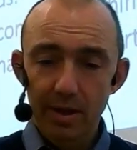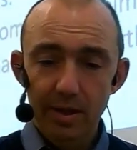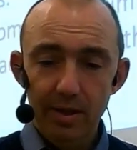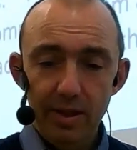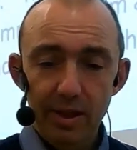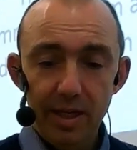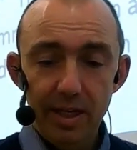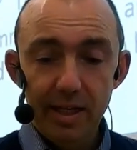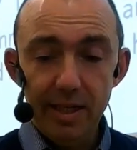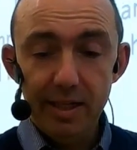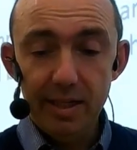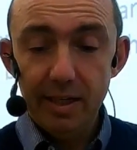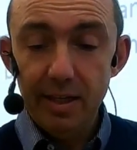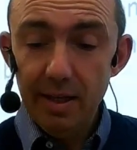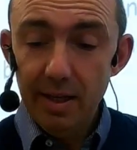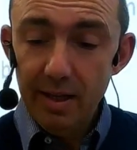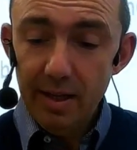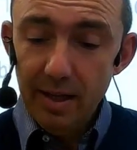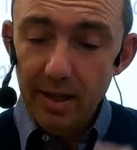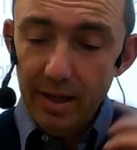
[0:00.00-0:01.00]
the
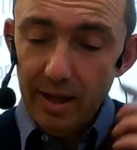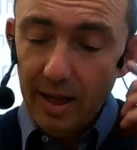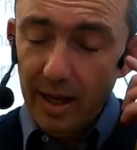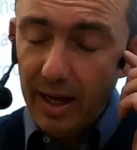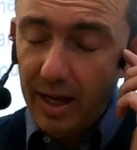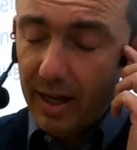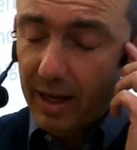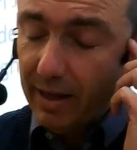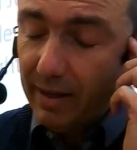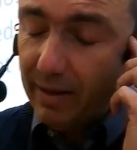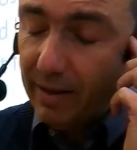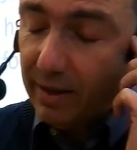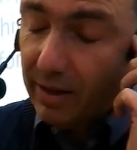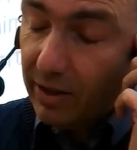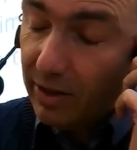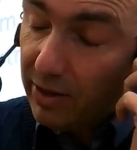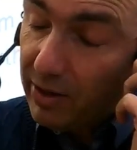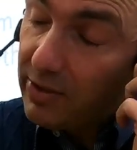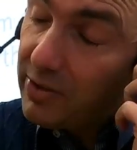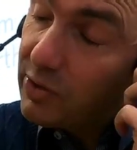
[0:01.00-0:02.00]

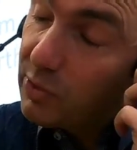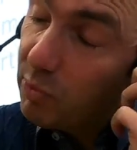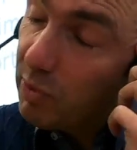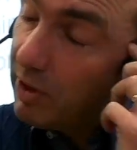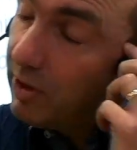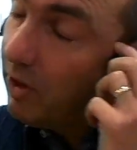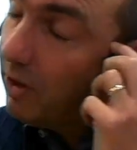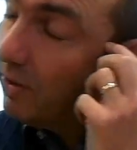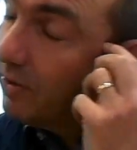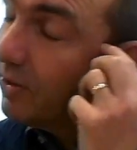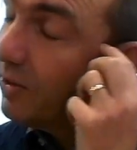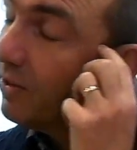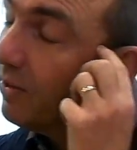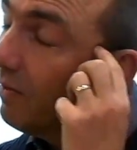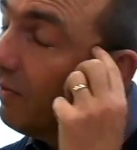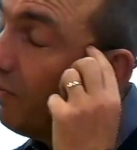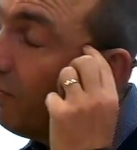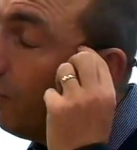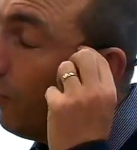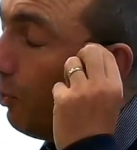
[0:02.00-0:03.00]
girls were not
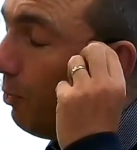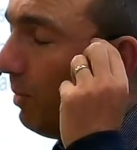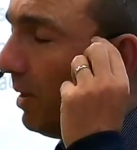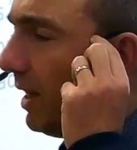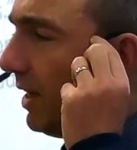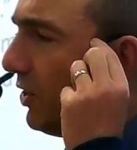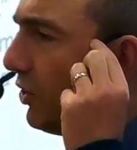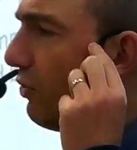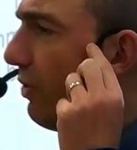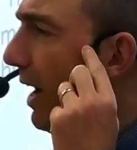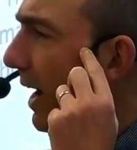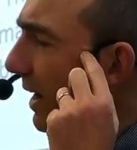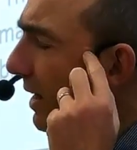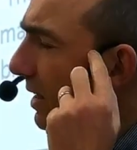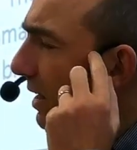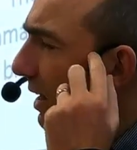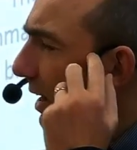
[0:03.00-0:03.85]
formally trained